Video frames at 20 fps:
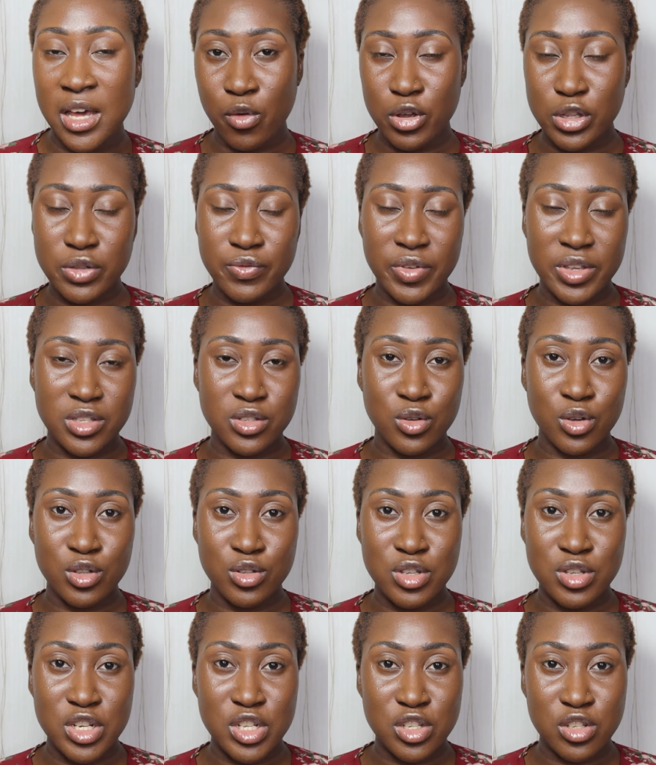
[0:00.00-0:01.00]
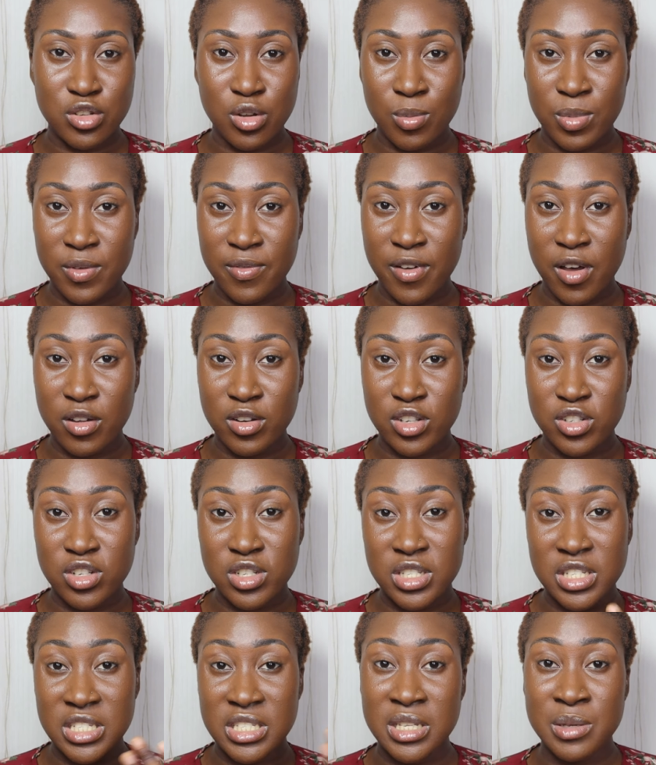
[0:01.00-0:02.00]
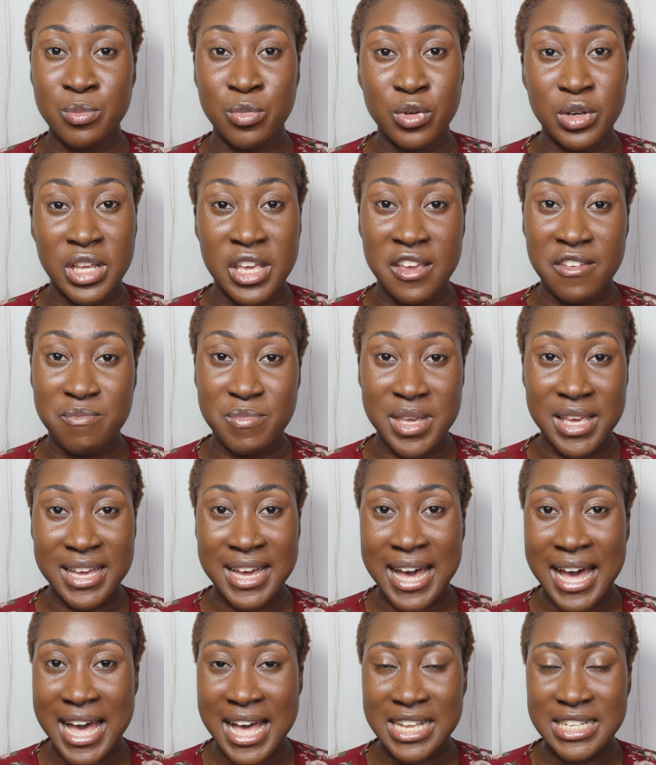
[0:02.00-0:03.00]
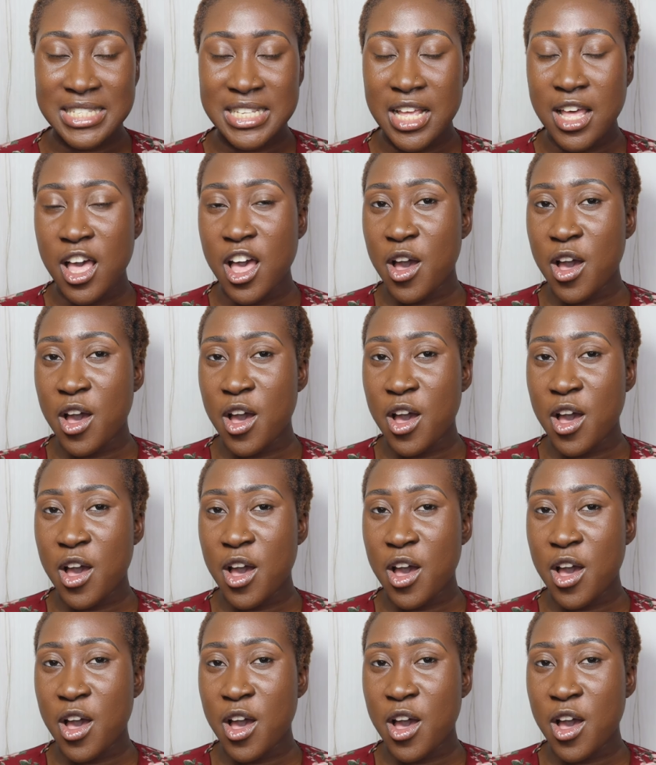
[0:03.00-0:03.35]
or if it's going to disrupt the foundation, since they both gave me cast.